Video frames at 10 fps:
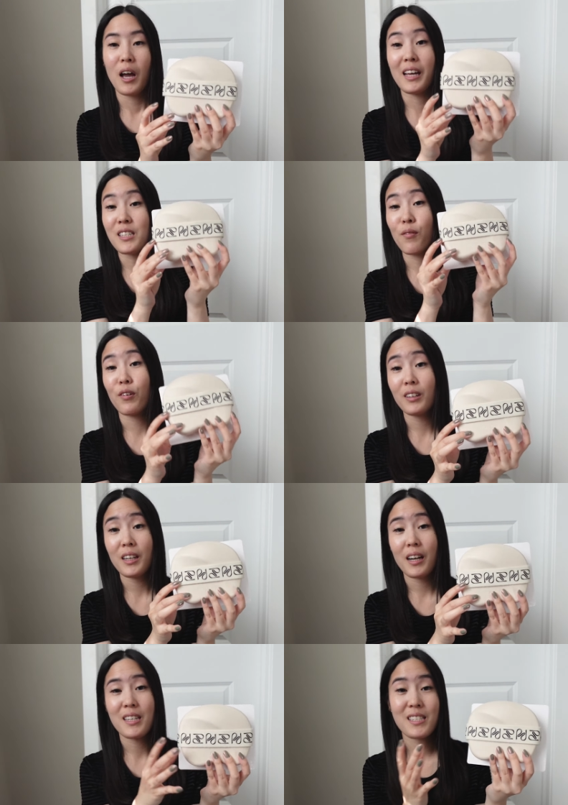It's a
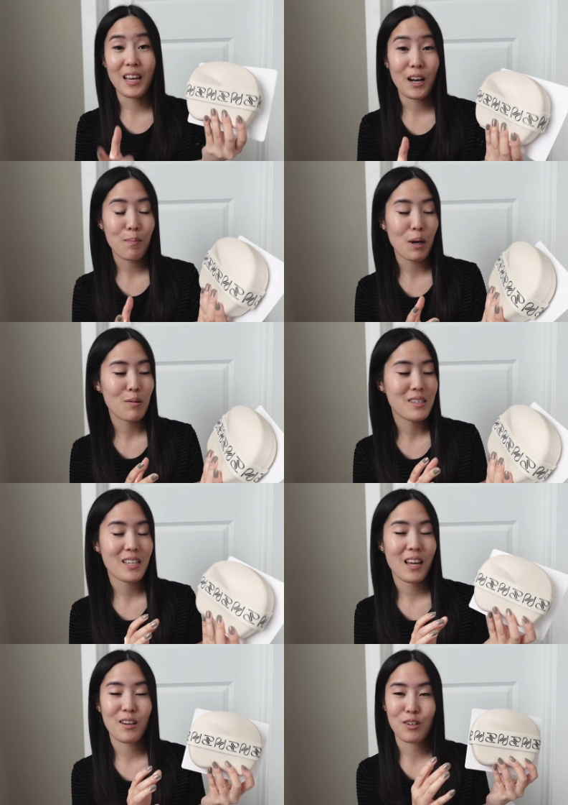really nice setup, I would
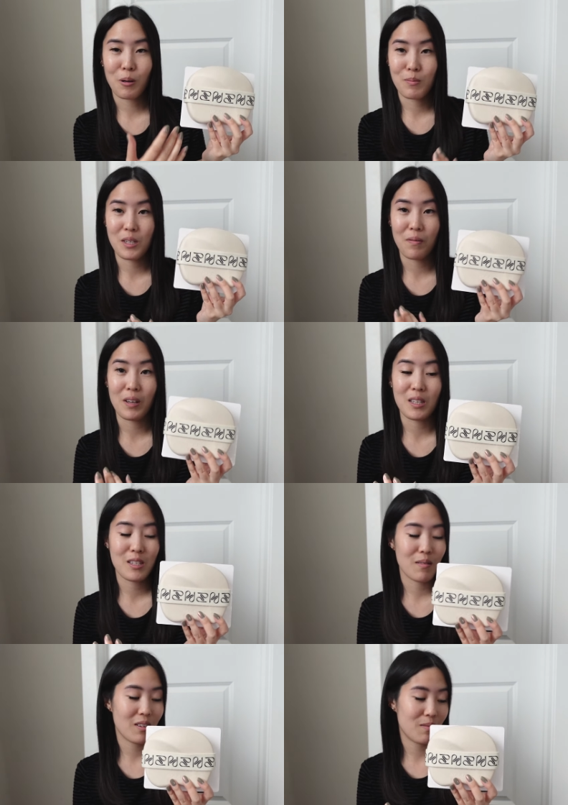say, in terms of
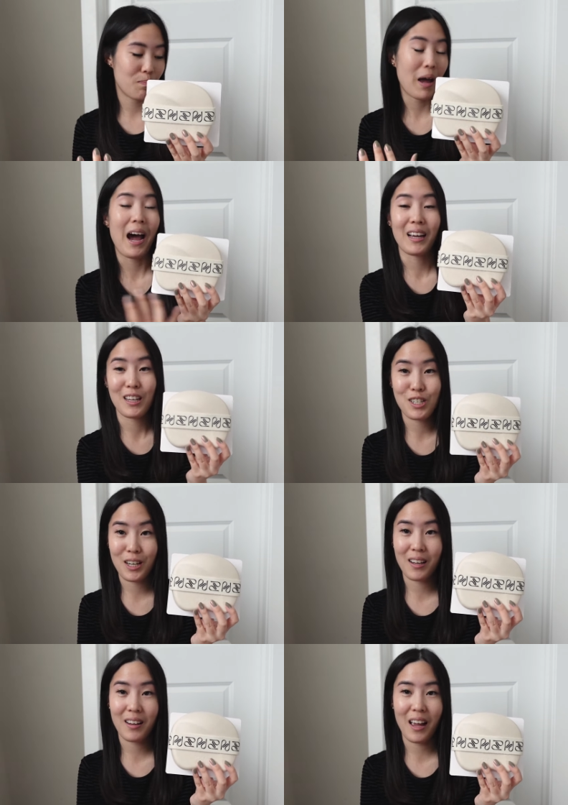its
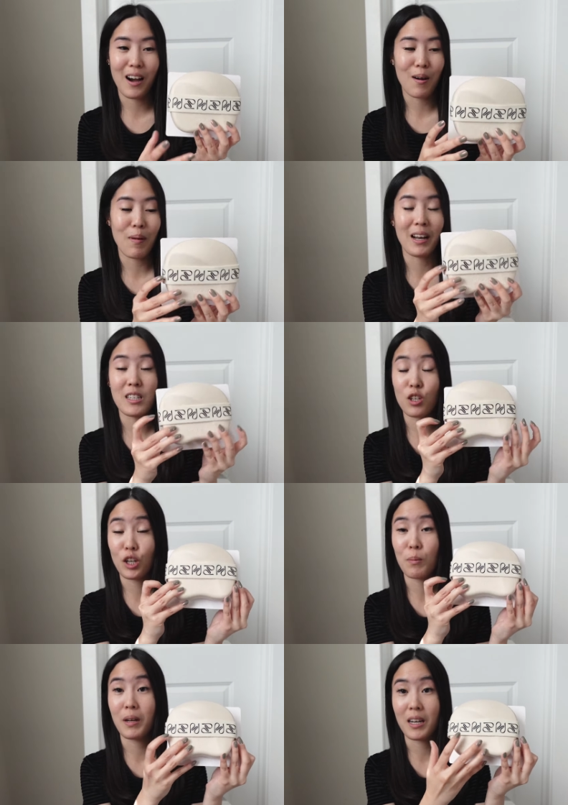packaging, um, and it's
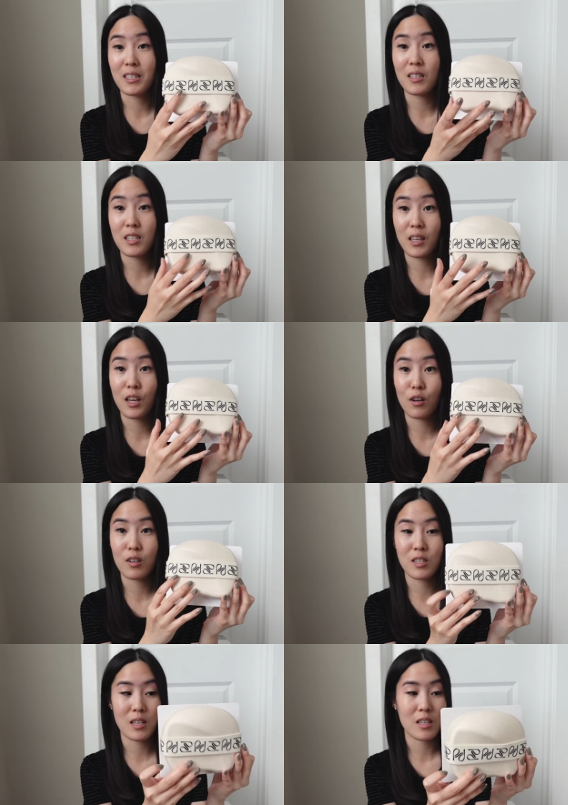good because it
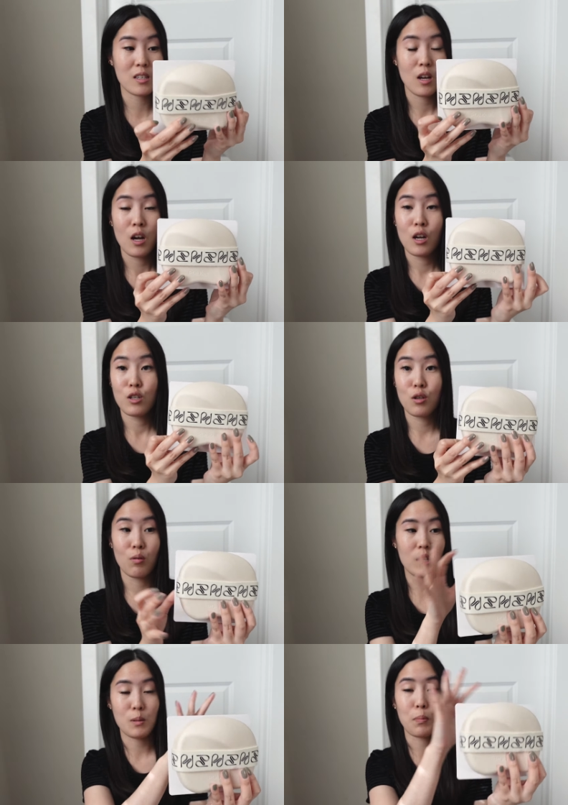secures this
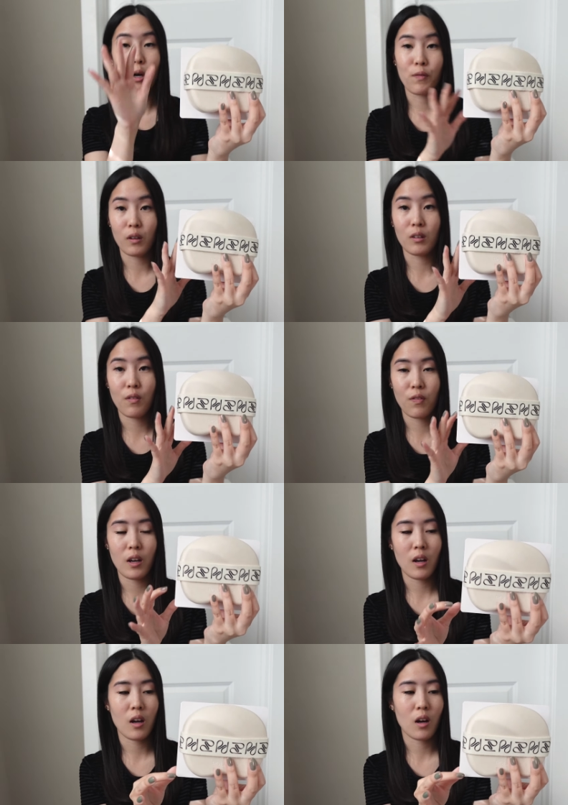to this perfectly
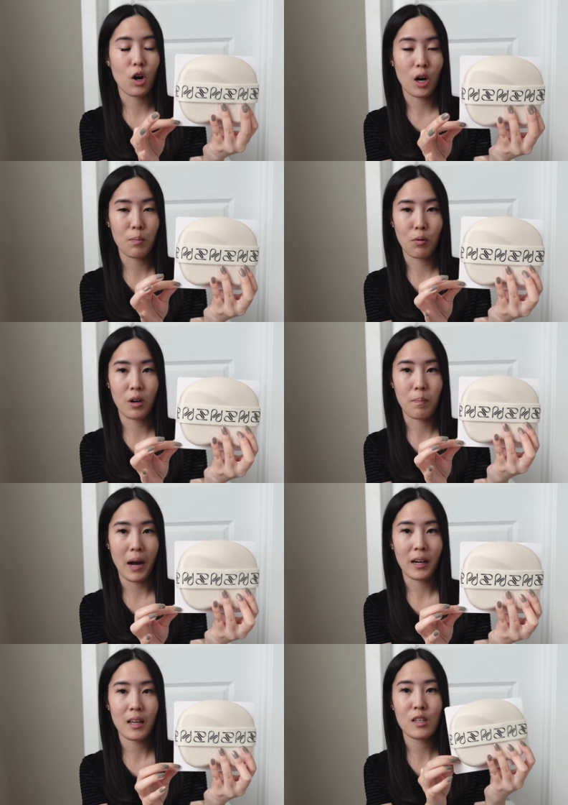fitting cardboard
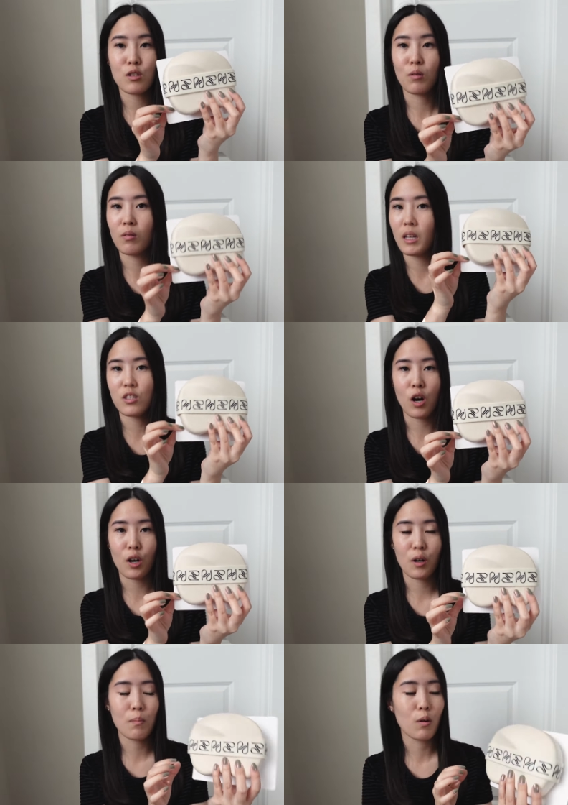backing so it's not
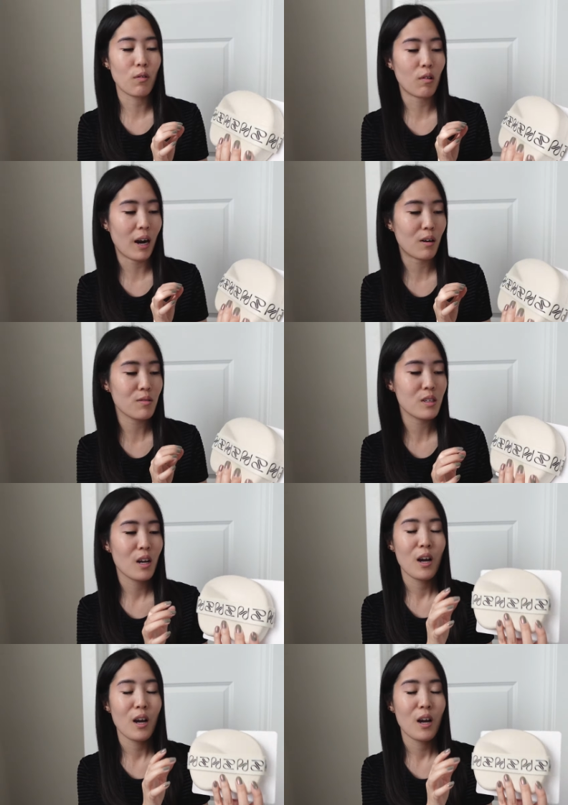going to move around.